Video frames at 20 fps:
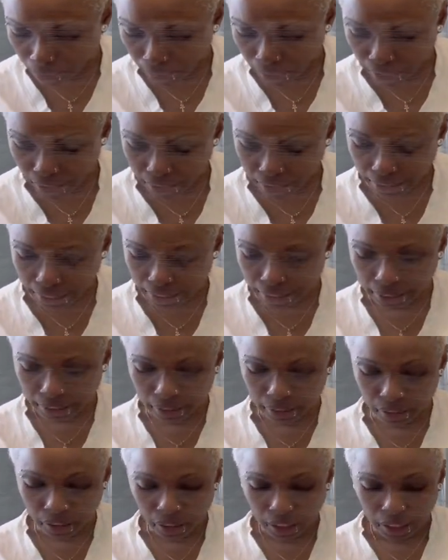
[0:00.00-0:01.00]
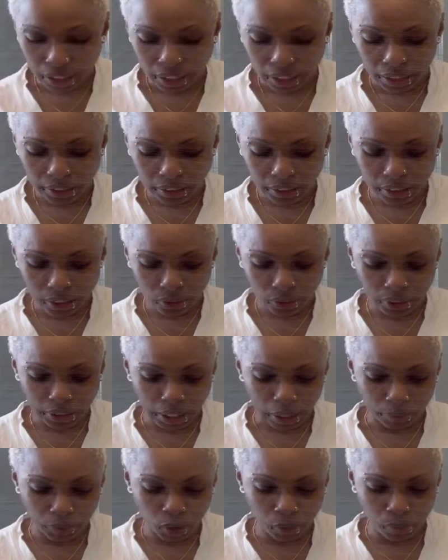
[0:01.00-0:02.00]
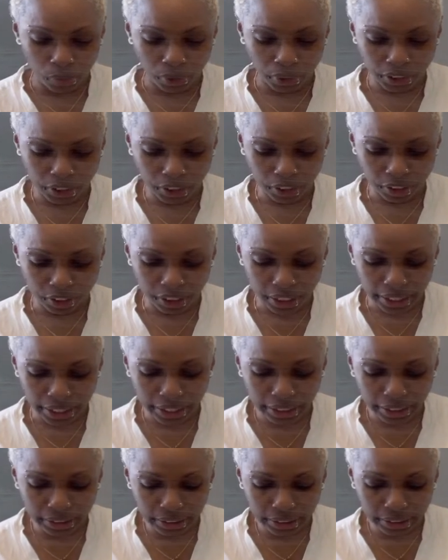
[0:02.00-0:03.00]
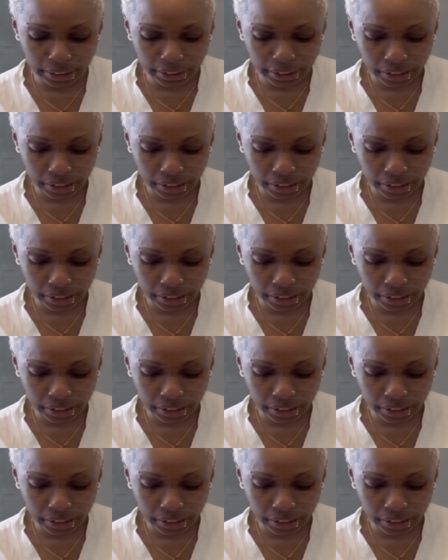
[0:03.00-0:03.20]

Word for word: part and it's now time to moisturize